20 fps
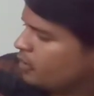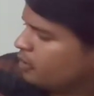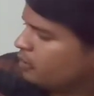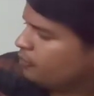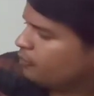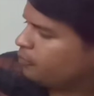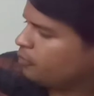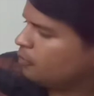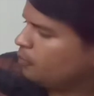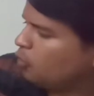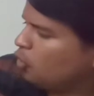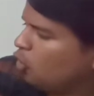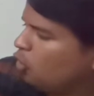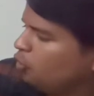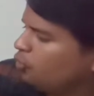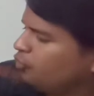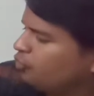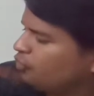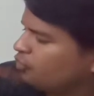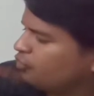from
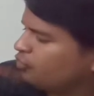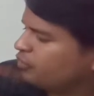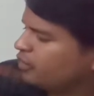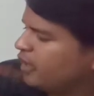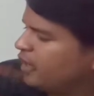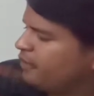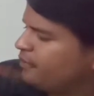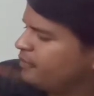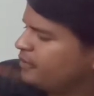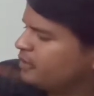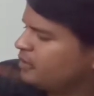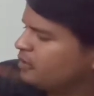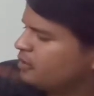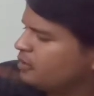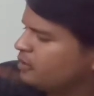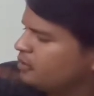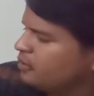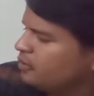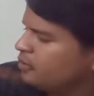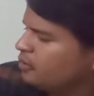holes 7
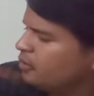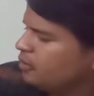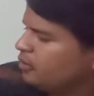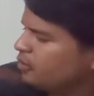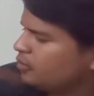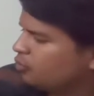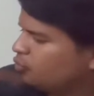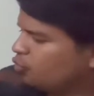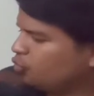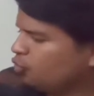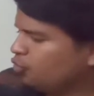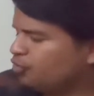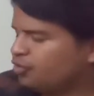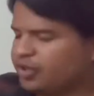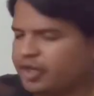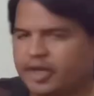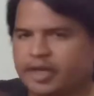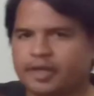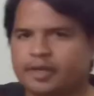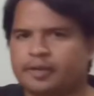to
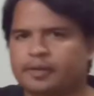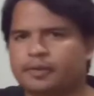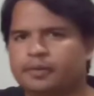10.